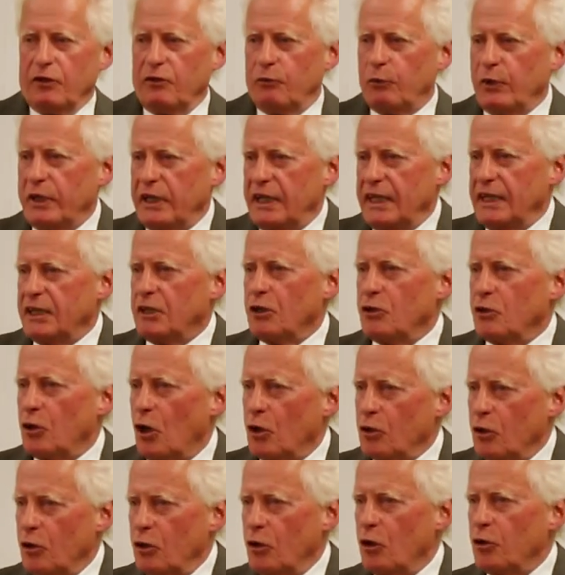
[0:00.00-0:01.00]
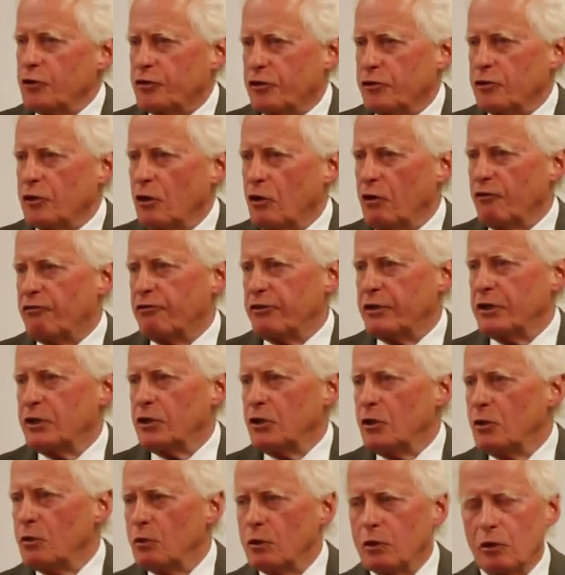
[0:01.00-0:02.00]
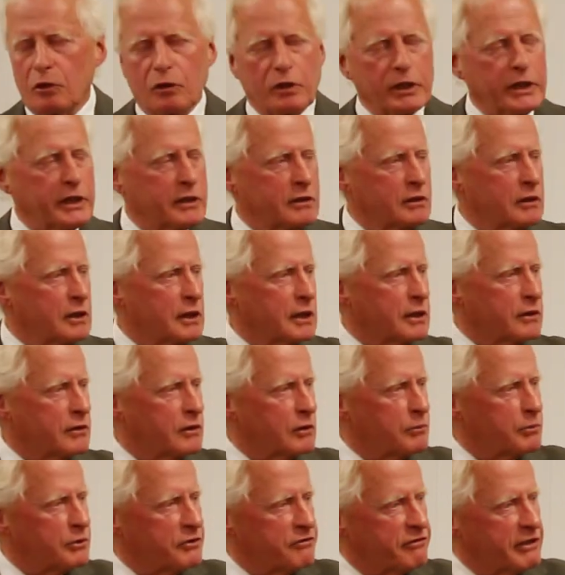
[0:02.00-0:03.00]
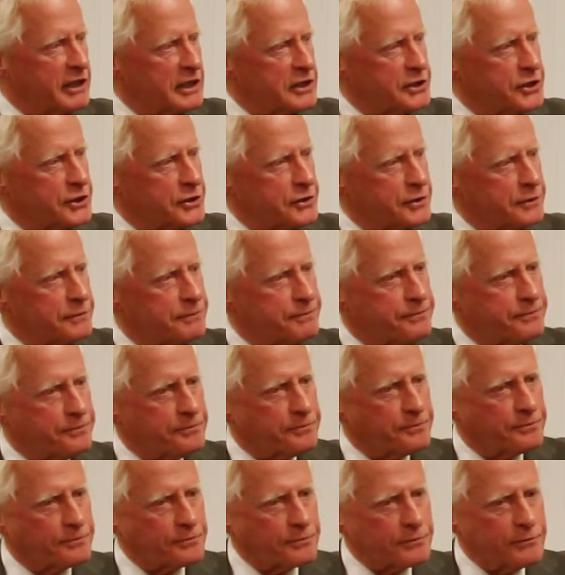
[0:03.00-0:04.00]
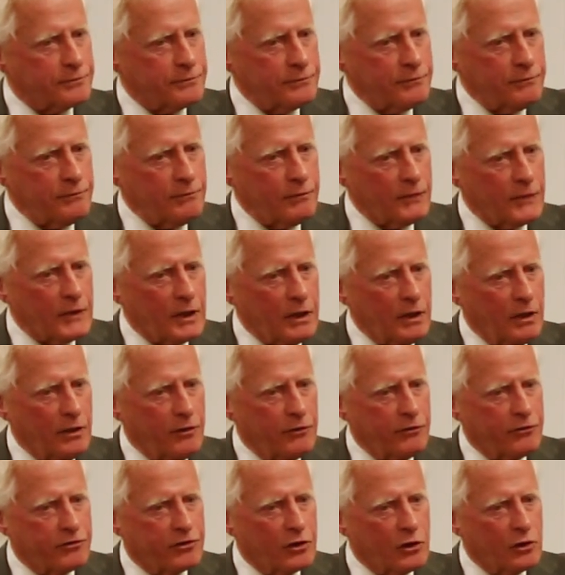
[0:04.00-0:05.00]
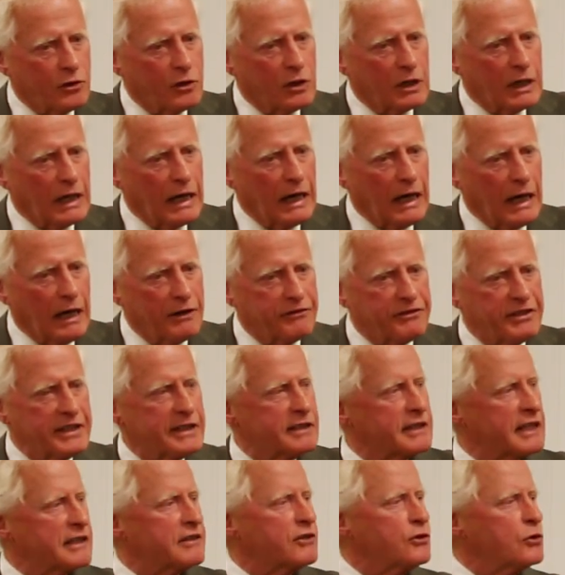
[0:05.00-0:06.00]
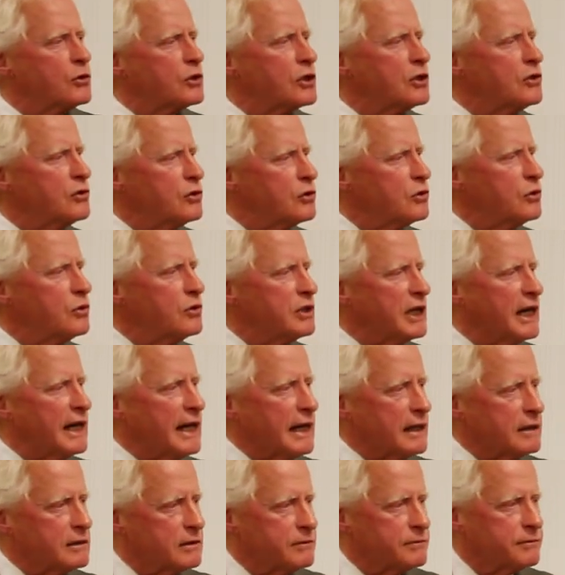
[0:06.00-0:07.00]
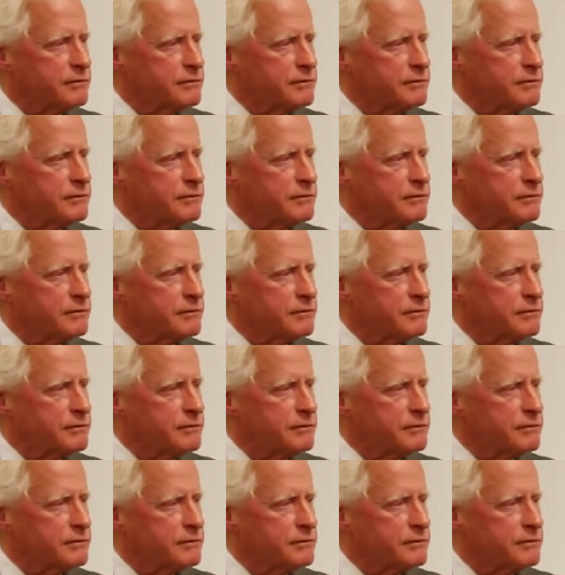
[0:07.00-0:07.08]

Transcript: We need a lot of renewal in, in the profession. So I think that you can do that.